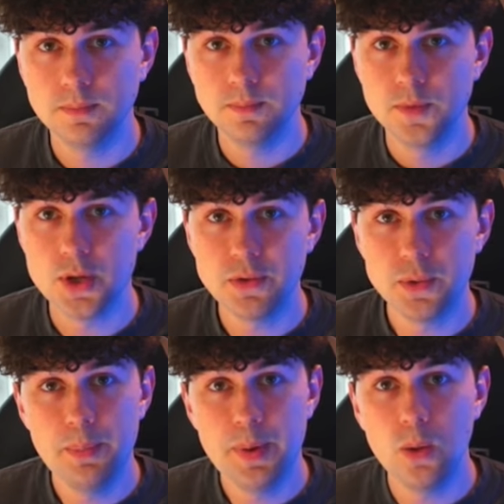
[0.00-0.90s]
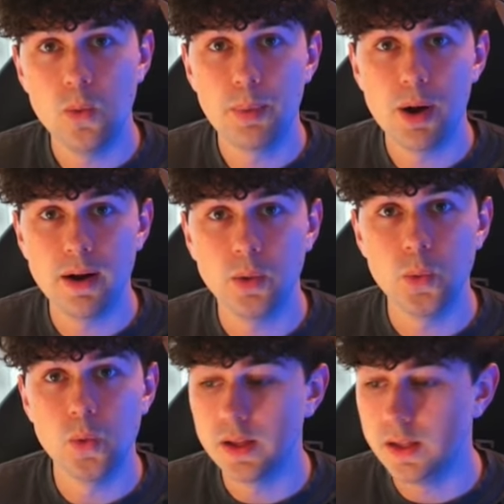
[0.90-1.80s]
So after we pick what product we
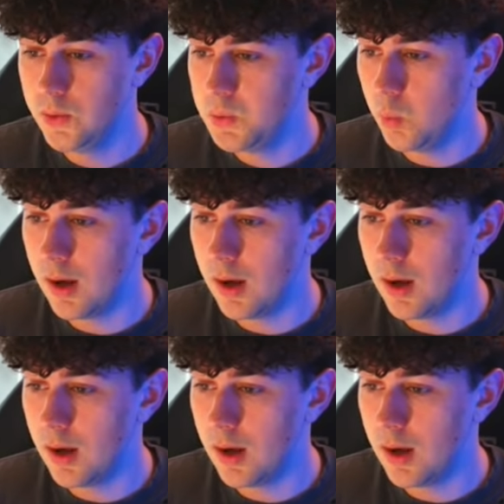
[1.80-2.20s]
want to use,